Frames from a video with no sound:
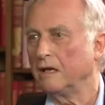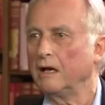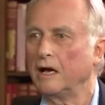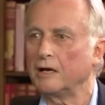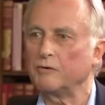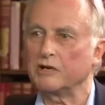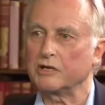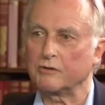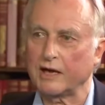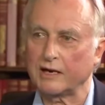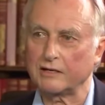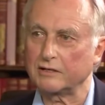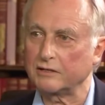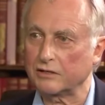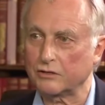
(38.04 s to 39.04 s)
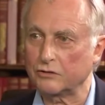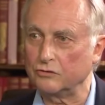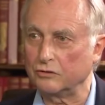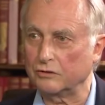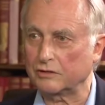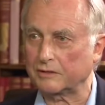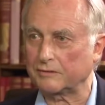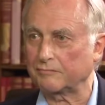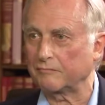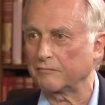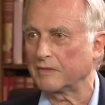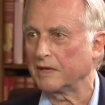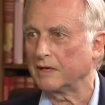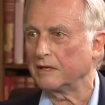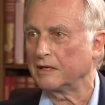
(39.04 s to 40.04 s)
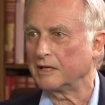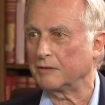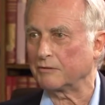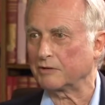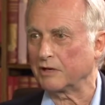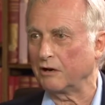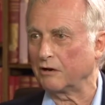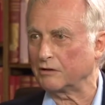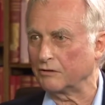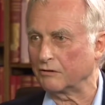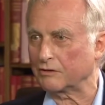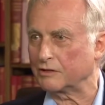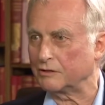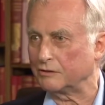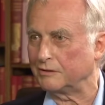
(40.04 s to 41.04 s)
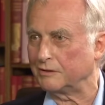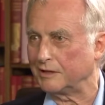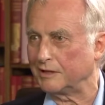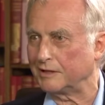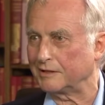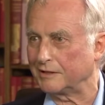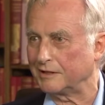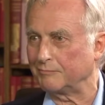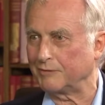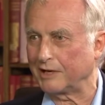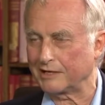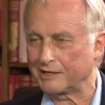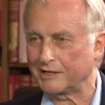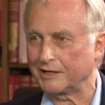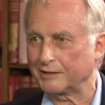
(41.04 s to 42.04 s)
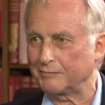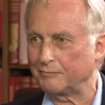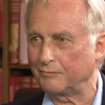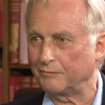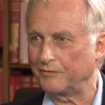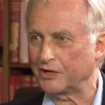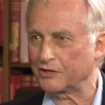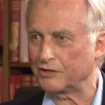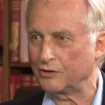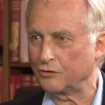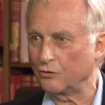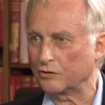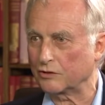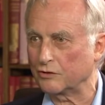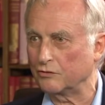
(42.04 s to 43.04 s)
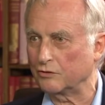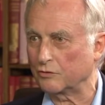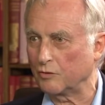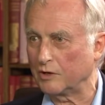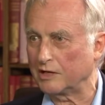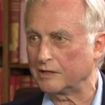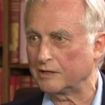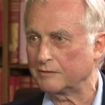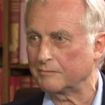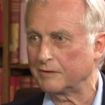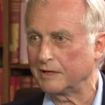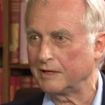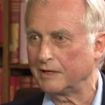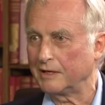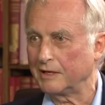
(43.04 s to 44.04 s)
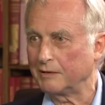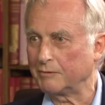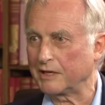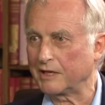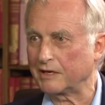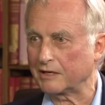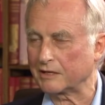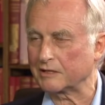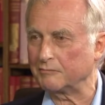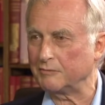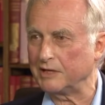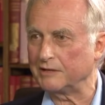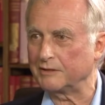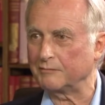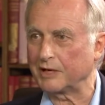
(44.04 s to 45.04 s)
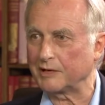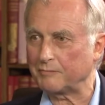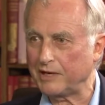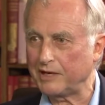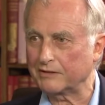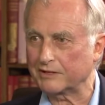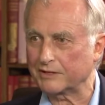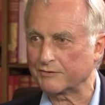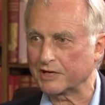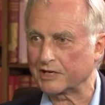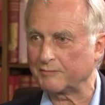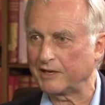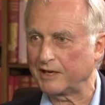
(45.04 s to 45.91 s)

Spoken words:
I went to Anglican schools. It was hard not to. In my time, virtually all schools were. But that doesn't mean that my parents raised me